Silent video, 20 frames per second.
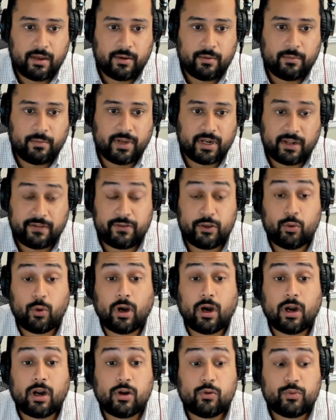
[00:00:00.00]
But if you
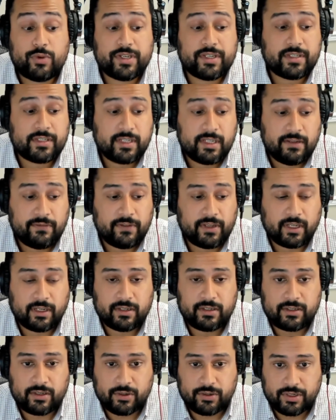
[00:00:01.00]
are receiving
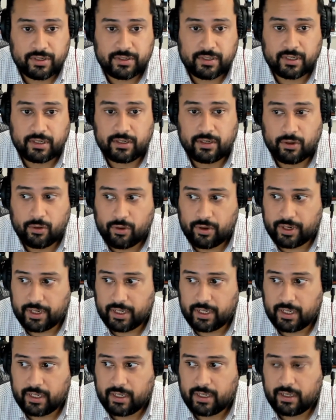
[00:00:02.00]
Social
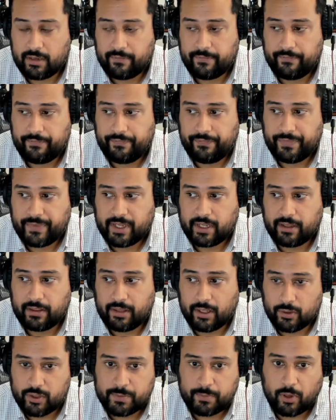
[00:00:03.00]
Security,
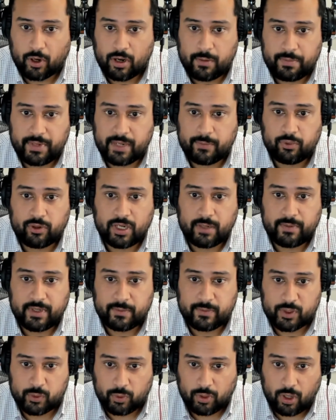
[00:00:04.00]
those Part B
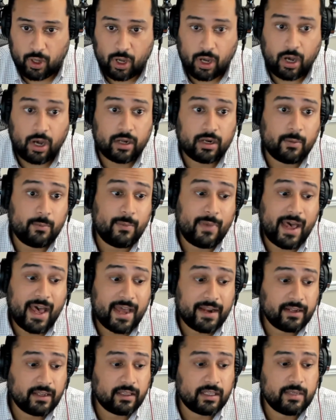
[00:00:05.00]
premiums will
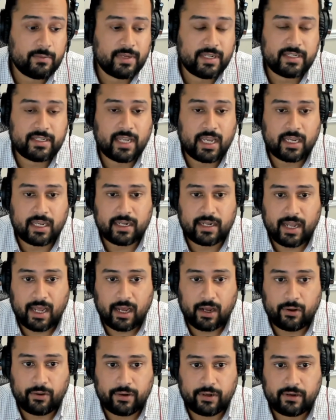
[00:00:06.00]
automatically be taken
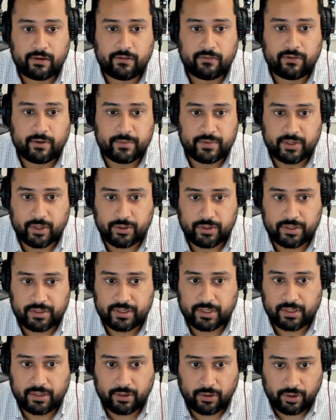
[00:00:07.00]
out from Social
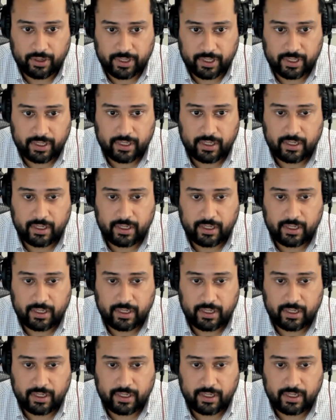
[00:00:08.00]
Security.